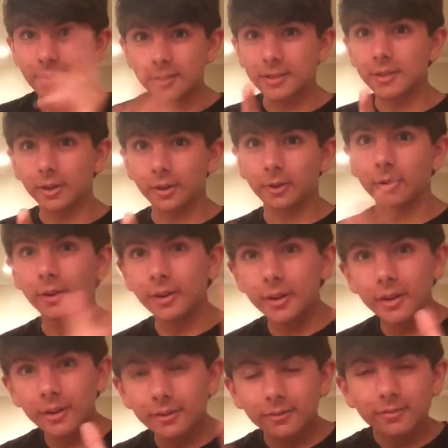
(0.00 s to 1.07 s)
So
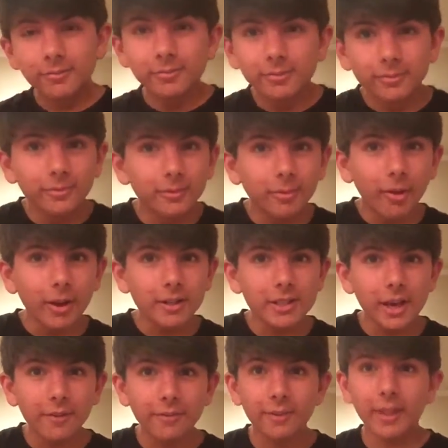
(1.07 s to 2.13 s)
watch
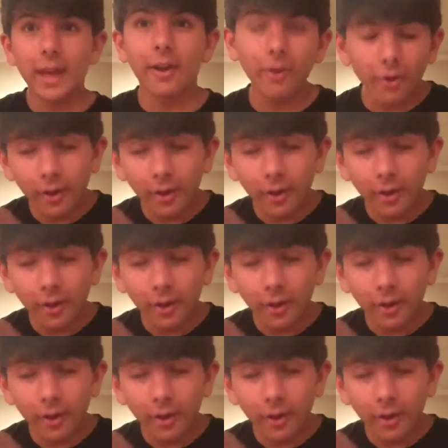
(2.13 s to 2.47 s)
out for that.